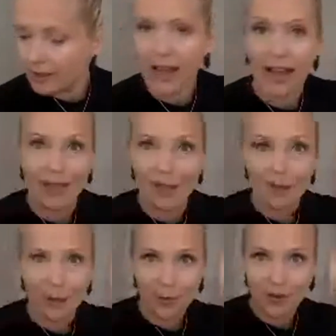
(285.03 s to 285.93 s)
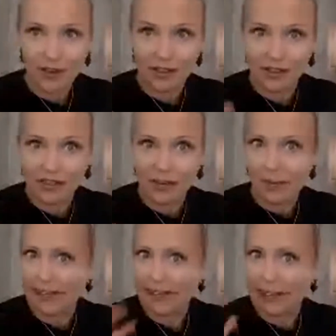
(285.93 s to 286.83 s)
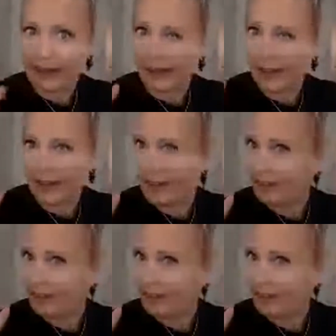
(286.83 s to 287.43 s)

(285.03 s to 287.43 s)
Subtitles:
I hope you can see me clearly.